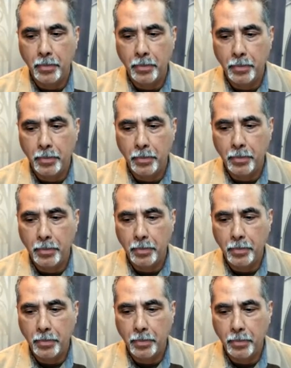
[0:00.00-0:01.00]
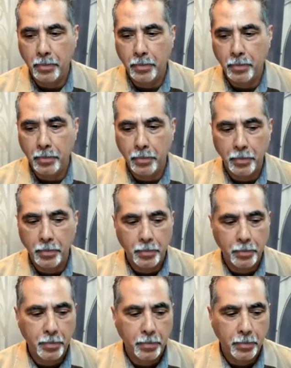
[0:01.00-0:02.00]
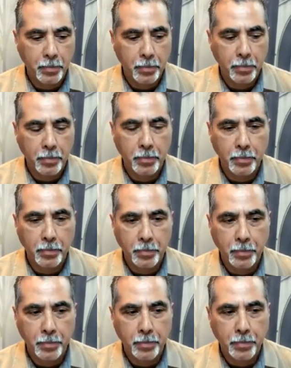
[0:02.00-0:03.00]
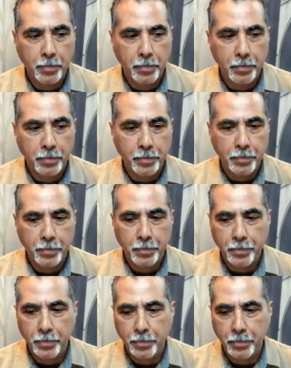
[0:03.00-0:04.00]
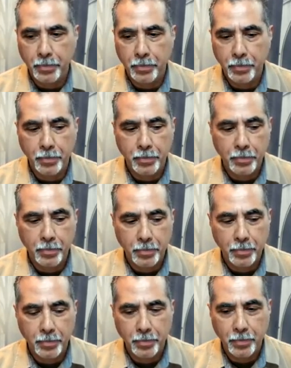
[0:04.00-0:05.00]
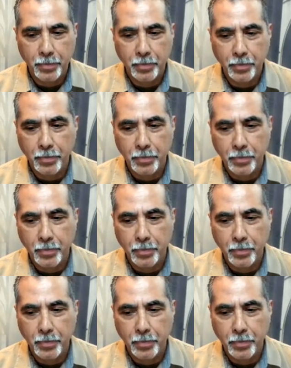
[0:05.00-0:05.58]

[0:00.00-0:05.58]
(silent)